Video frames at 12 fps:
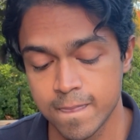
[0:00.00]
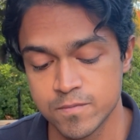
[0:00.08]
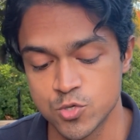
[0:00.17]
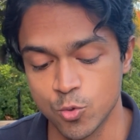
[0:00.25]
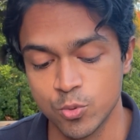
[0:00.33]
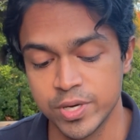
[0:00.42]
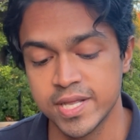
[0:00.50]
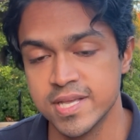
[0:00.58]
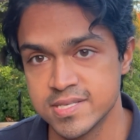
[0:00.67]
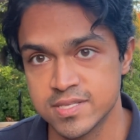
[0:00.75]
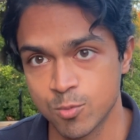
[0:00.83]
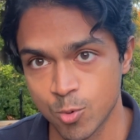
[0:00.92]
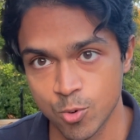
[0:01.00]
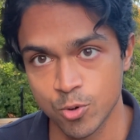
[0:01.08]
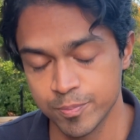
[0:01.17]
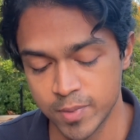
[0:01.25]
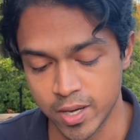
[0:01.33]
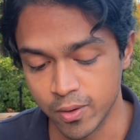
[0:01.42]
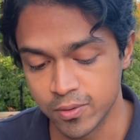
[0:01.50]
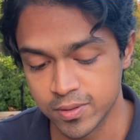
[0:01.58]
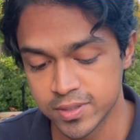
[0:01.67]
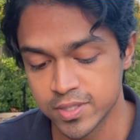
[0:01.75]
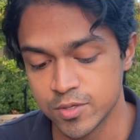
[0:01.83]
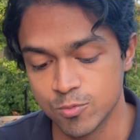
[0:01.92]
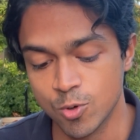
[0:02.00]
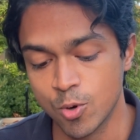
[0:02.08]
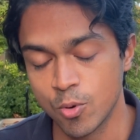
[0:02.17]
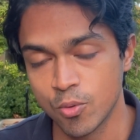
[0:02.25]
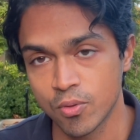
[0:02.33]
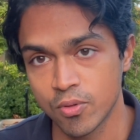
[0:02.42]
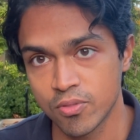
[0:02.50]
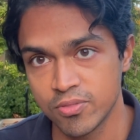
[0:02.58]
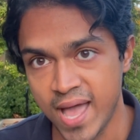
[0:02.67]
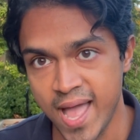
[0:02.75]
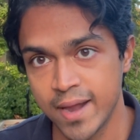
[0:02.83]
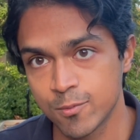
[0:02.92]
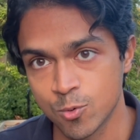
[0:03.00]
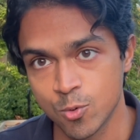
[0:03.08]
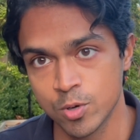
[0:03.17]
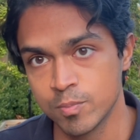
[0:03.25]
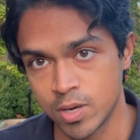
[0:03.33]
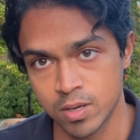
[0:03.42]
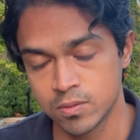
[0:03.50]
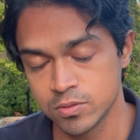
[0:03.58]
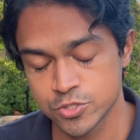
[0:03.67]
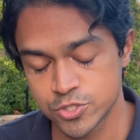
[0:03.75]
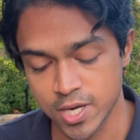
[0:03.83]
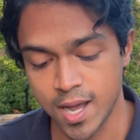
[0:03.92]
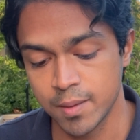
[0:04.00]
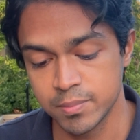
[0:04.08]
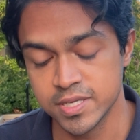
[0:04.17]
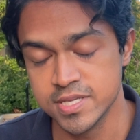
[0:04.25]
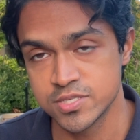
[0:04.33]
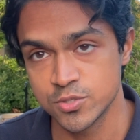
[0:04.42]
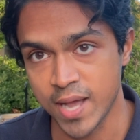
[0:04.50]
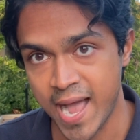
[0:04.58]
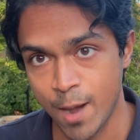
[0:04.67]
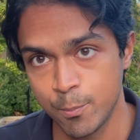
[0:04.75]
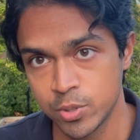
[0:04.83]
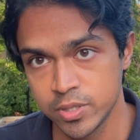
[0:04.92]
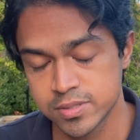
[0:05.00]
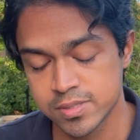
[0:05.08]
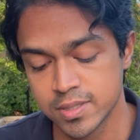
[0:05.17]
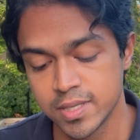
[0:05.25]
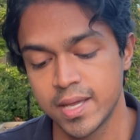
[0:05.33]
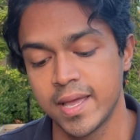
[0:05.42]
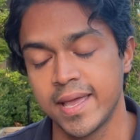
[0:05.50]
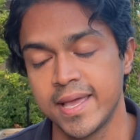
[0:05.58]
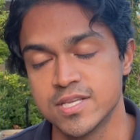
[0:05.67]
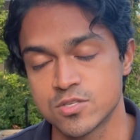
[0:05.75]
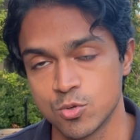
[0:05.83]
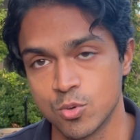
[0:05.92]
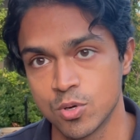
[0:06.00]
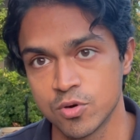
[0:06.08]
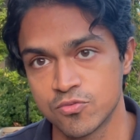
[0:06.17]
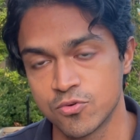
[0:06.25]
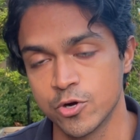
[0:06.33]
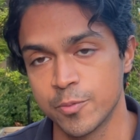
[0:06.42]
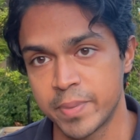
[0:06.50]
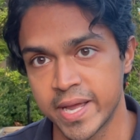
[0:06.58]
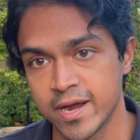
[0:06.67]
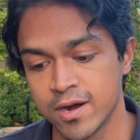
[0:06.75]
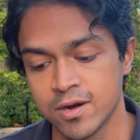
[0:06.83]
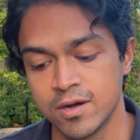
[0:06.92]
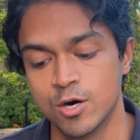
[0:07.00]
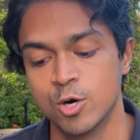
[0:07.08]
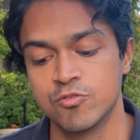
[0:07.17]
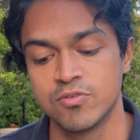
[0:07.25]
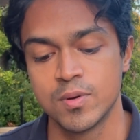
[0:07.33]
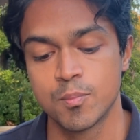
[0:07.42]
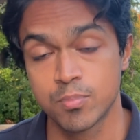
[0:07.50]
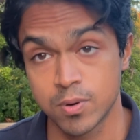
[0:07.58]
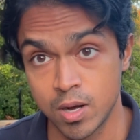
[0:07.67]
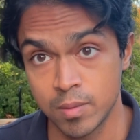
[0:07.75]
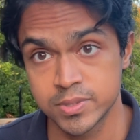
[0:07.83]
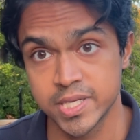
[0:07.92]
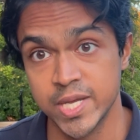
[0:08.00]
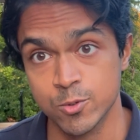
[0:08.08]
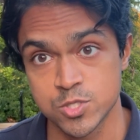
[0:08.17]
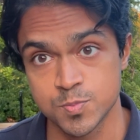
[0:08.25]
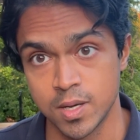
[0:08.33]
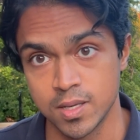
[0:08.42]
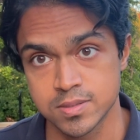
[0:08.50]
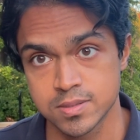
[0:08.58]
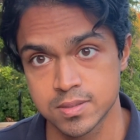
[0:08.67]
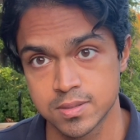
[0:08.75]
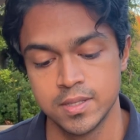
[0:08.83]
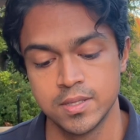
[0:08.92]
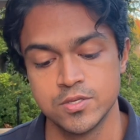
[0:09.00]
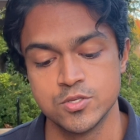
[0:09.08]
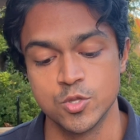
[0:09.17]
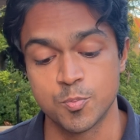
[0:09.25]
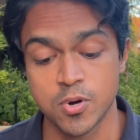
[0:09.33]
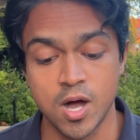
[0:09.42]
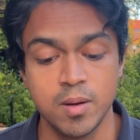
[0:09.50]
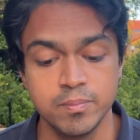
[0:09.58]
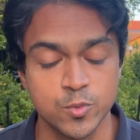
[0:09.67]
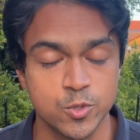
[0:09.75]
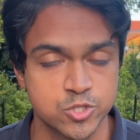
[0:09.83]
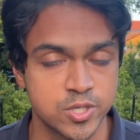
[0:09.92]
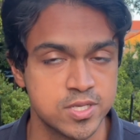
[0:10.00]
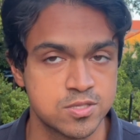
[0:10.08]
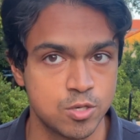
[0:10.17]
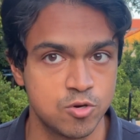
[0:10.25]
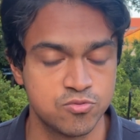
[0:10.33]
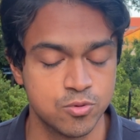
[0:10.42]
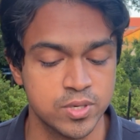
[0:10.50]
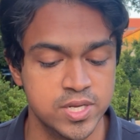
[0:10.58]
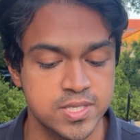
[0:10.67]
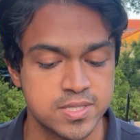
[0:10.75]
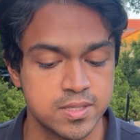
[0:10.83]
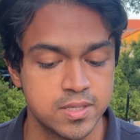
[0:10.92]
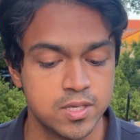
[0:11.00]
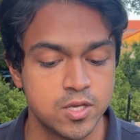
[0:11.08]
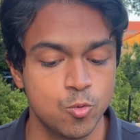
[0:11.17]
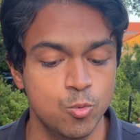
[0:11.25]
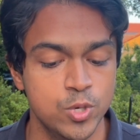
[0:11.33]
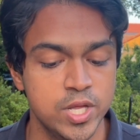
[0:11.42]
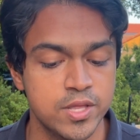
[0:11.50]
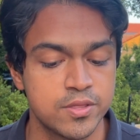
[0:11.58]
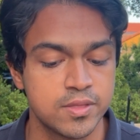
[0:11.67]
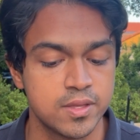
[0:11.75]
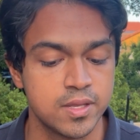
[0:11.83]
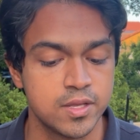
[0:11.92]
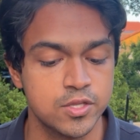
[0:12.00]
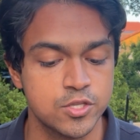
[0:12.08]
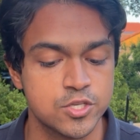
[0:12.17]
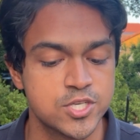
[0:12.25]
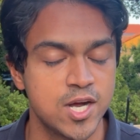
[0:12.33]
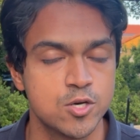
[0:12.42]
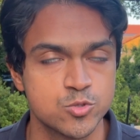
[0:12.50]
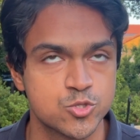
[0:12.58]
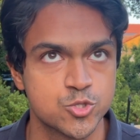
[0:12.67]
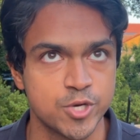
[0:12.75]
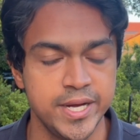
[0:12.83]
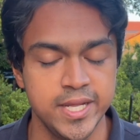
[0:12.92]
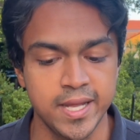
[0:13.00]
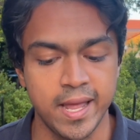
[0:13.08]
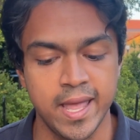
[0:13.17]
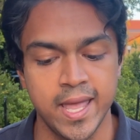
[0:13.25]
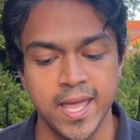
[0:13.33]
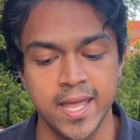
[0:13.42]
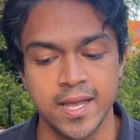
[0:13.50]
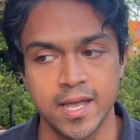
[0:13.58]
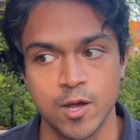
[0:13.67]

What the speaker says: So what is the reward model? Well, that reward model's job is to output a score for a pair of prompt and response. So the problem we're trying to solve for is, with the challenge with training a